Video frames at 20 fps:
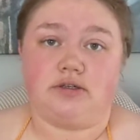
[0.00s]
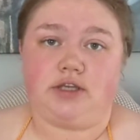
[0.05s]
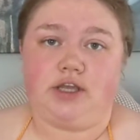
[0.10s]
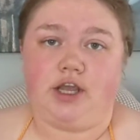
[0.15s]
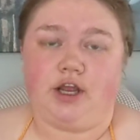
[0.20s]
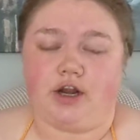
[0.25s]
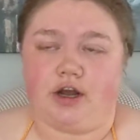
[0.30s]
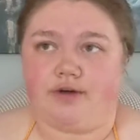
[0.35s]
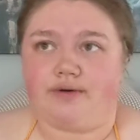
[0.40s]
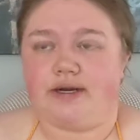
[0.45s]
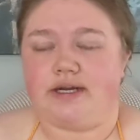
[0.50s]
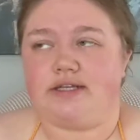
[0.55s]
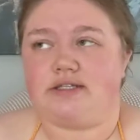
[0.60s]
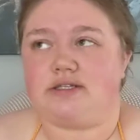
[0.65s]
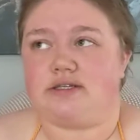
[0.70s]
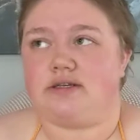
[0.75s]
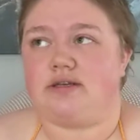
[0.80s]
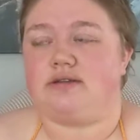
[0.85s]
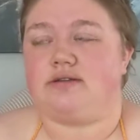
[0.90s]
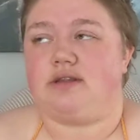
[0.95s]
you know, and
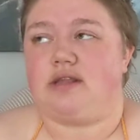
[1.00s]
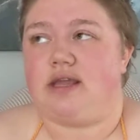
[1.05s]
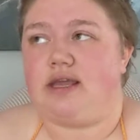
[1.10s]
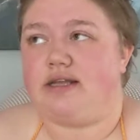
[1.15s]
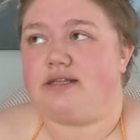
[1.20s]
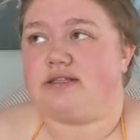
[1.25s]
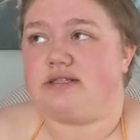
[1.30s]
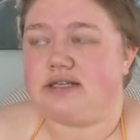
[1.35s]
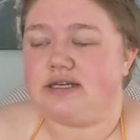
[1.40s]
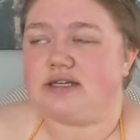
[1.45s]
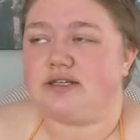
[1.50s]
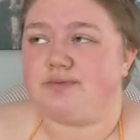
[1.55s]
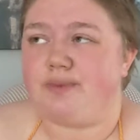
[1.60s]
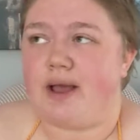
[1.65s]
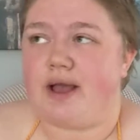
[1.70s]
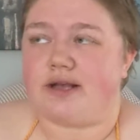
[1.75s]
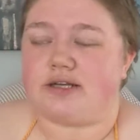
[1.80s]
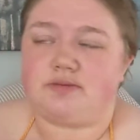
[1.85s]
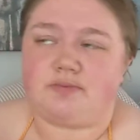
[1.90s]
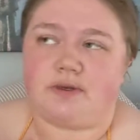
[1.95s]
it's
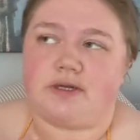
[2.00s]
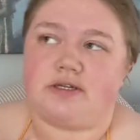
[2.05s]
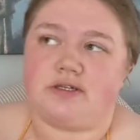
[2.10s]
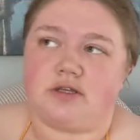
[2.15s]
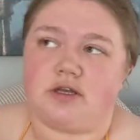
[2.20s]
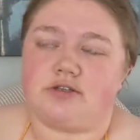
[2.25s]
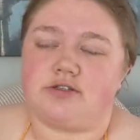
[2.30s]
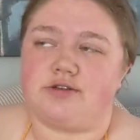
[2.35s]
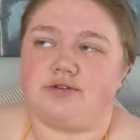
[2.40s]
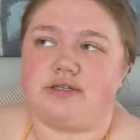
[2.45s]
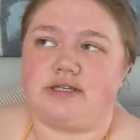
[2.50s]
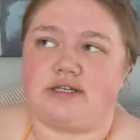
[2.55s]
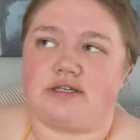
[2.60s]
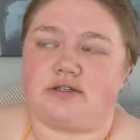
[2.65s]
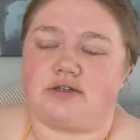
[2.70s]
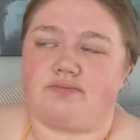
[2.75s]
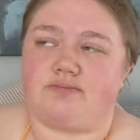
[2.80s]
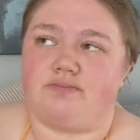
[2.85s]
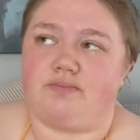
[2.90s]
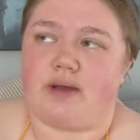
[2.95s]
$6, but it's also
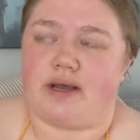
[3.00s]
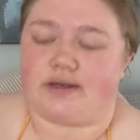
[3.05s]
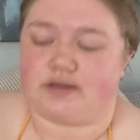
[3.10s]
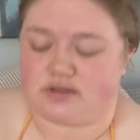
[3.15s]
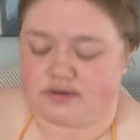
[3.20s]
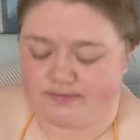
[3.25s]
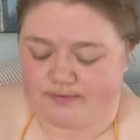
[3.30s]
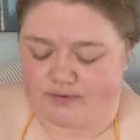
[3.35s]
$6